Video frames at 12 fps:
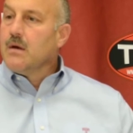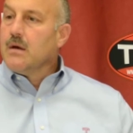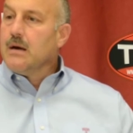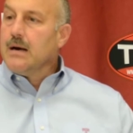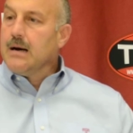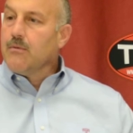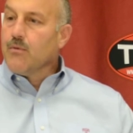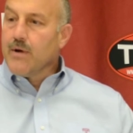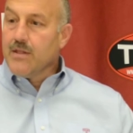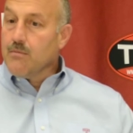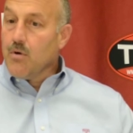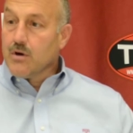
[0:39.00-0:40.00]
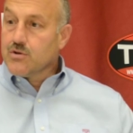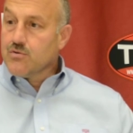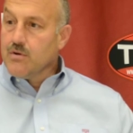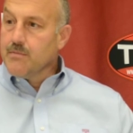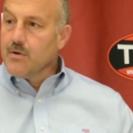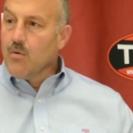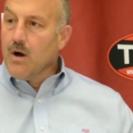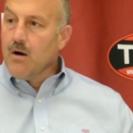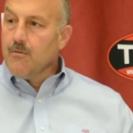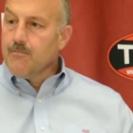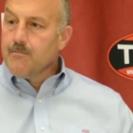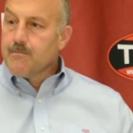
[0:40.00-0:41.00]
We ran the ball extremely
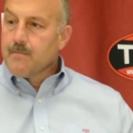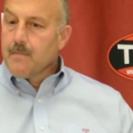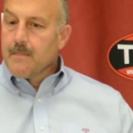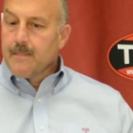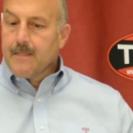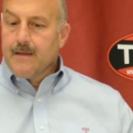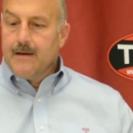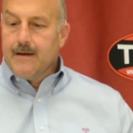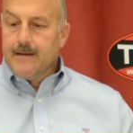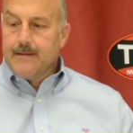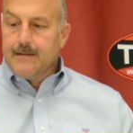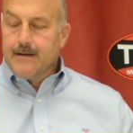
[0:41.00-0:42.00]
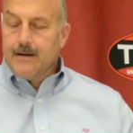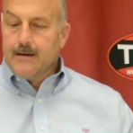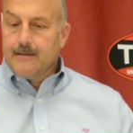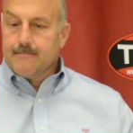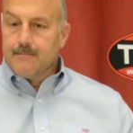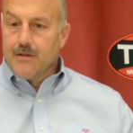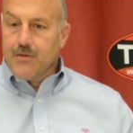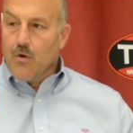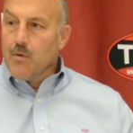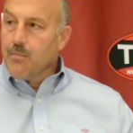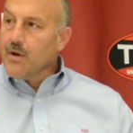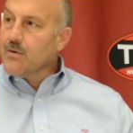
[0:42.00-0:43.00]
well, and I thought
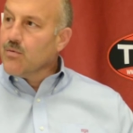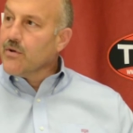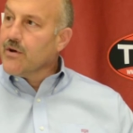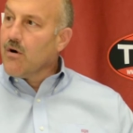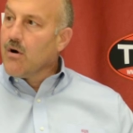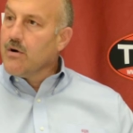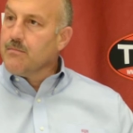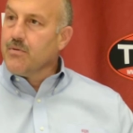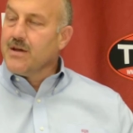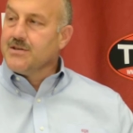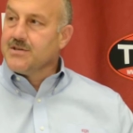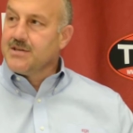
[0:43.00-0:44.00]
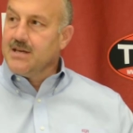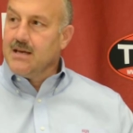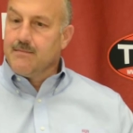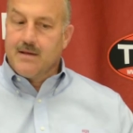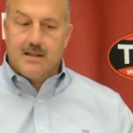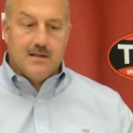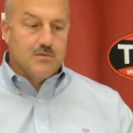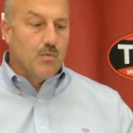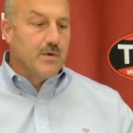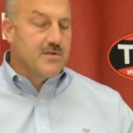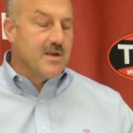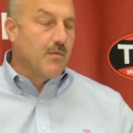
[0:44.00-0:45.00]
we played really hard and played as a team, and that's what
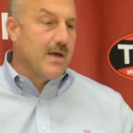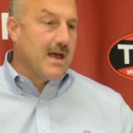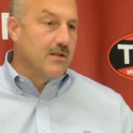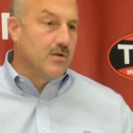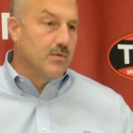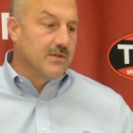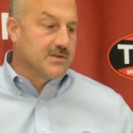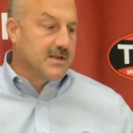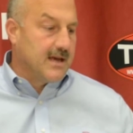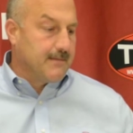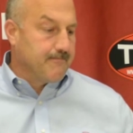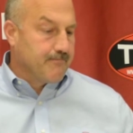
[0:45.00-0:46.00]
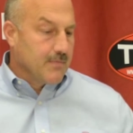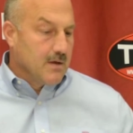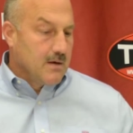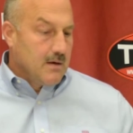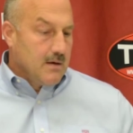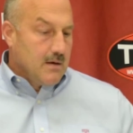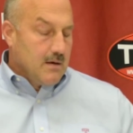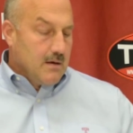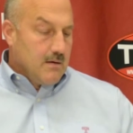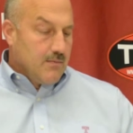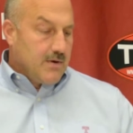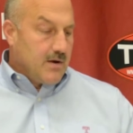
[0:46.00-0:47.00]
we said we had to do in this game.
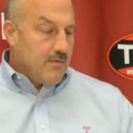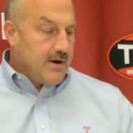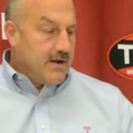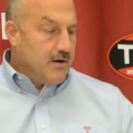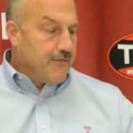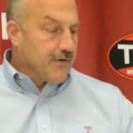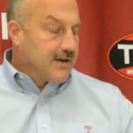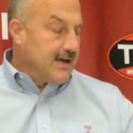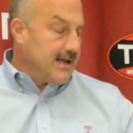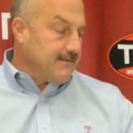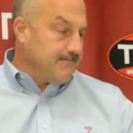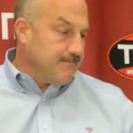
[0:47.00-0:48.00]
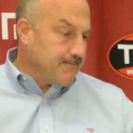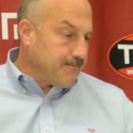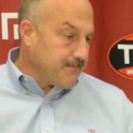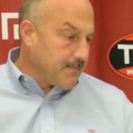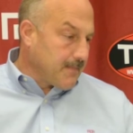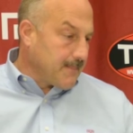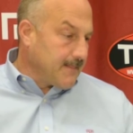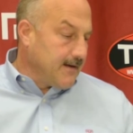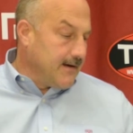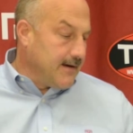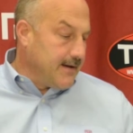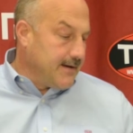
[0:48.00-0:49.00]
Getting ready here for Kent,
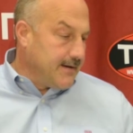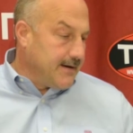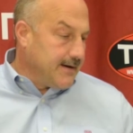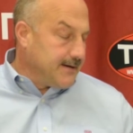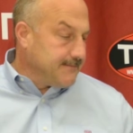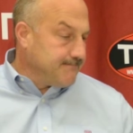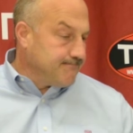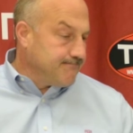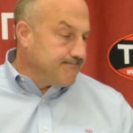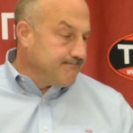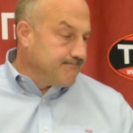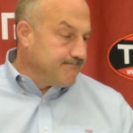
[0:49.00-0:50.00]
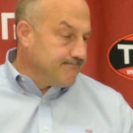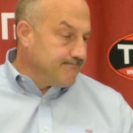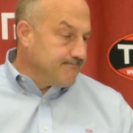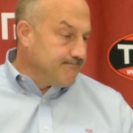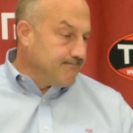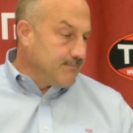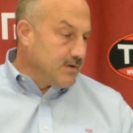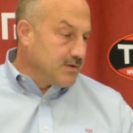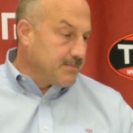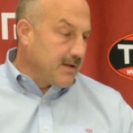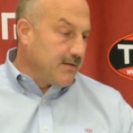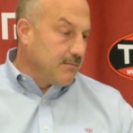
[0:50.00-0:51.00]
and been
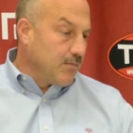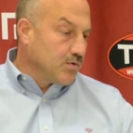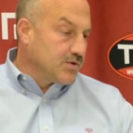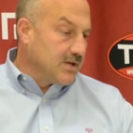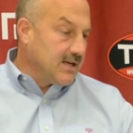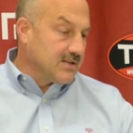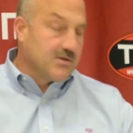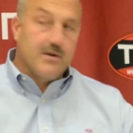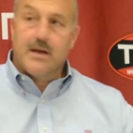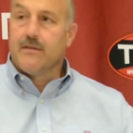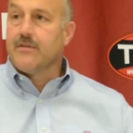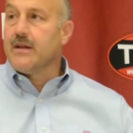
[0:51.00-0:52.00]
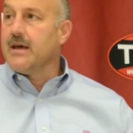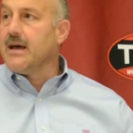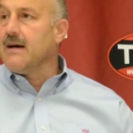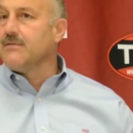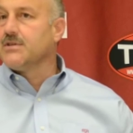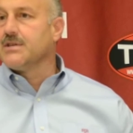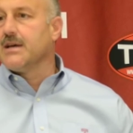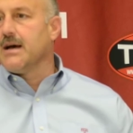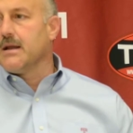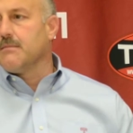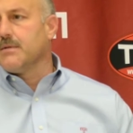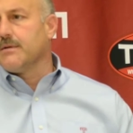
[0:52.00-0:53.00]
spending most of yesterday and today, obviously,
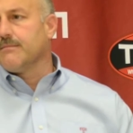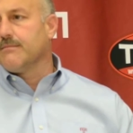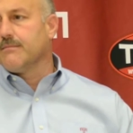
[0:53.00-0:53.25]
on them, and